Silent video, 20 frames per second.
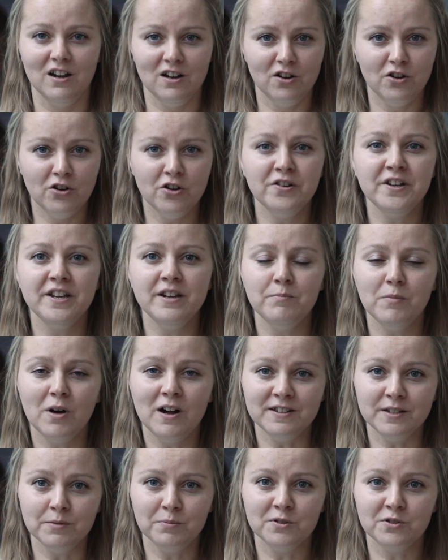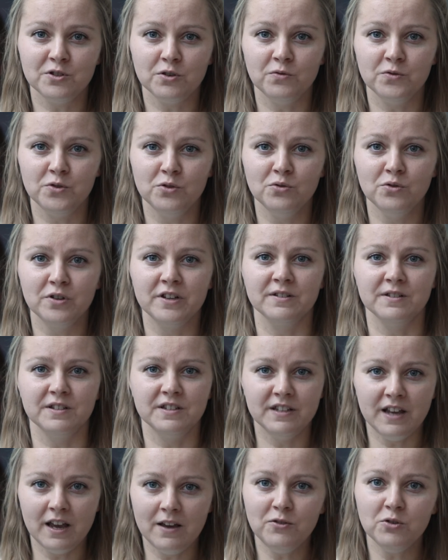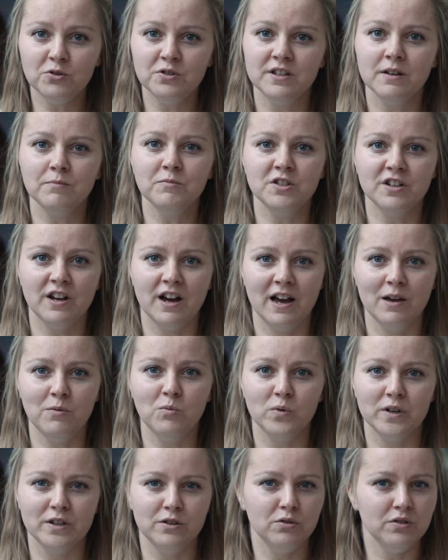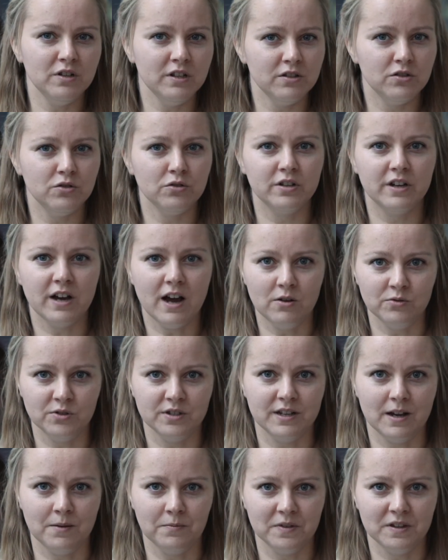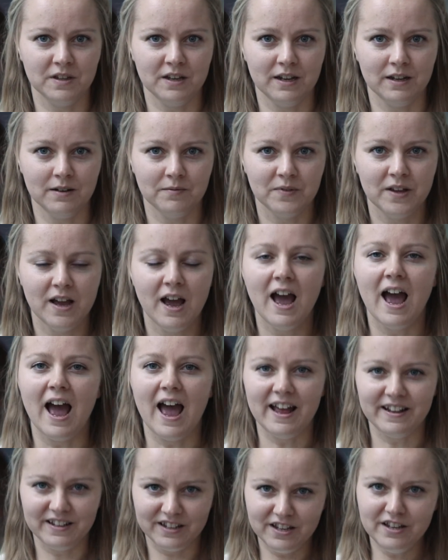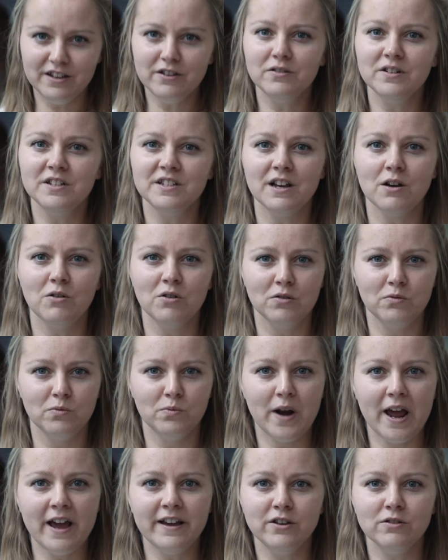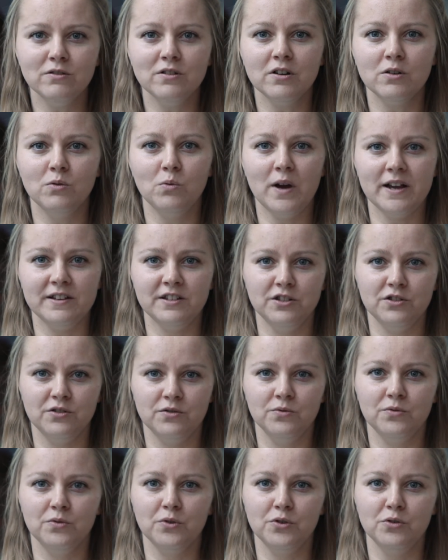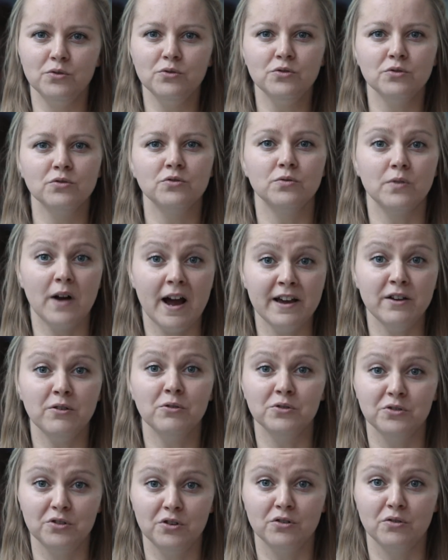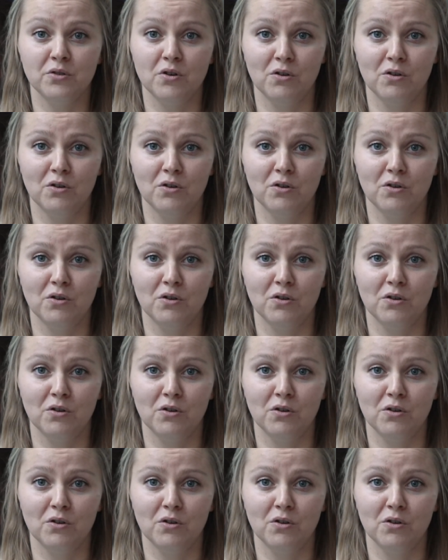Learning multiples of 2 can save you some time when you need to count something. And here is our regular question for you to try on your